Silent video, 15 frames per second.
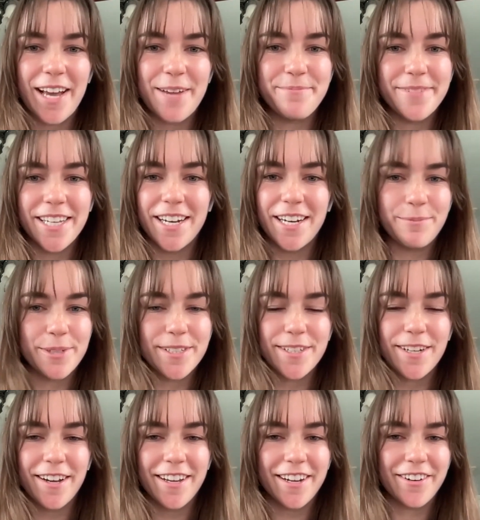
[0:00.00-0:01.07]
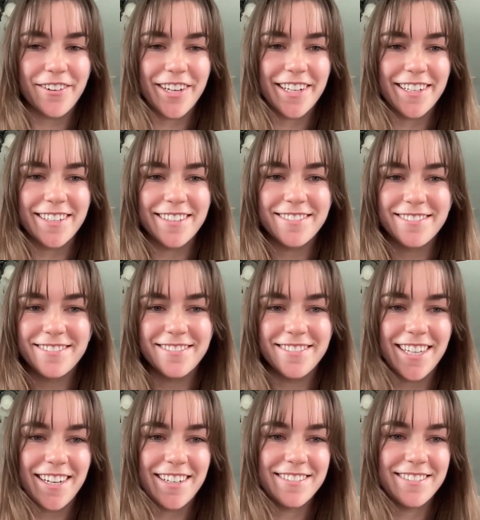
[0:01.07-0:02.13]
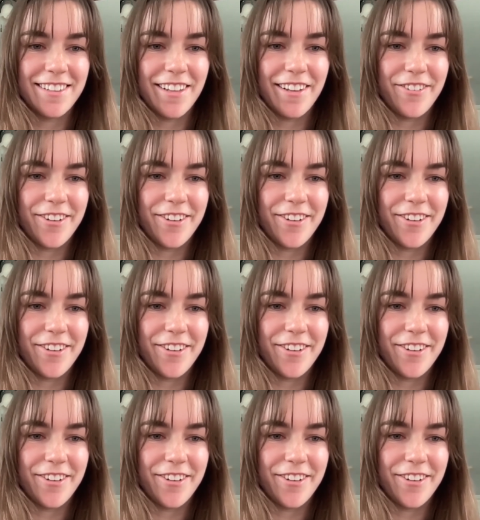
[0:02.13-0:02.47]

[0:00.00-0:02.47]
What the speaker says: I'm just not going to read it. Yeah, love